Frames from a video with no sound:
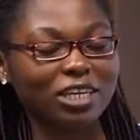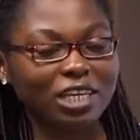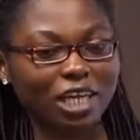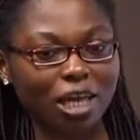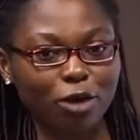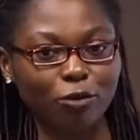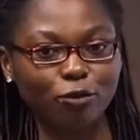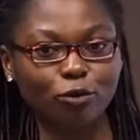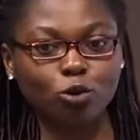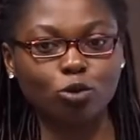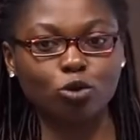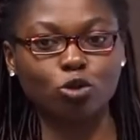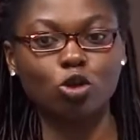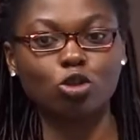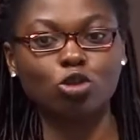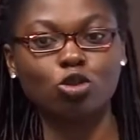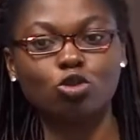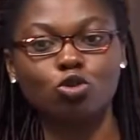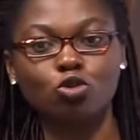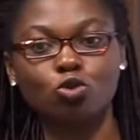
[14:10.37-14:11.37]
careful
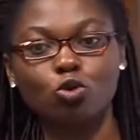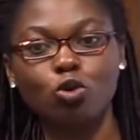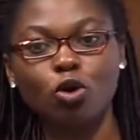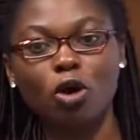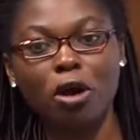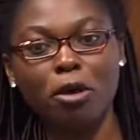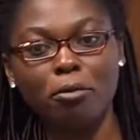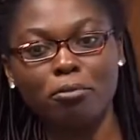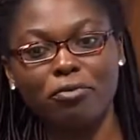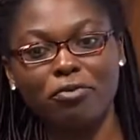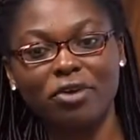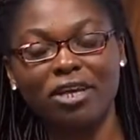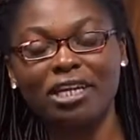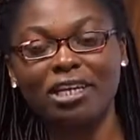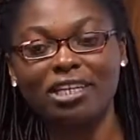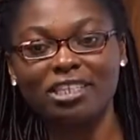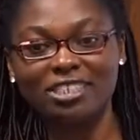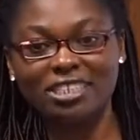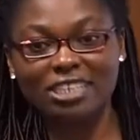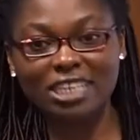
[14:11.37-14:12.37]
not to
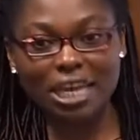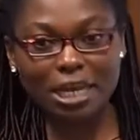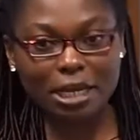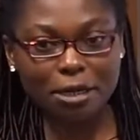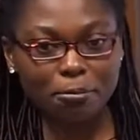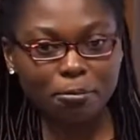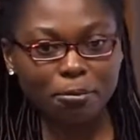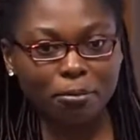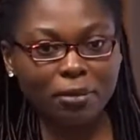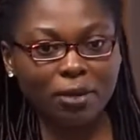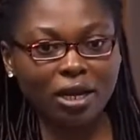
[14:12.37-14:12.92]
bring shame